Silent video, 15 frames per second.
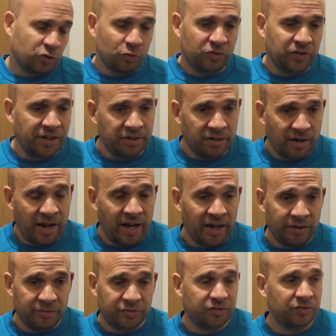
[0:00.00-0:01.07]
Two centre
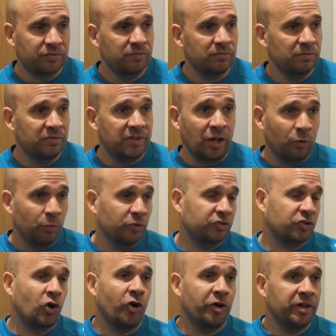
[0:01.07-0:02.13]
halves dealt with
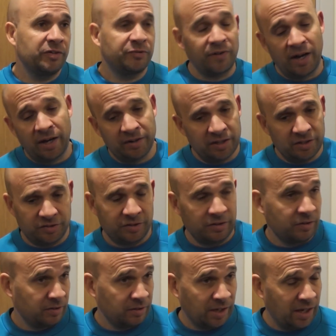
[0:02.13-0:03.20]
Scotty far easier
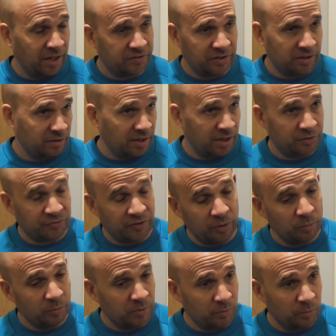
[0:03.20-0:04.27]
than our centre halves
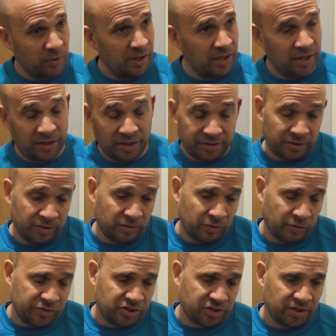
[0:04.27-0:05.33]
felt with our lad. And
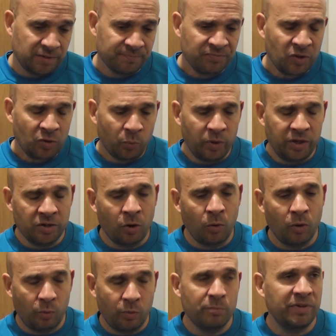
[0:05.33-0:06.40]
obviously, we know
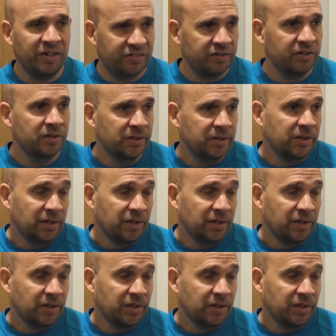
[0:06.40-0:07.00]
what we're missing.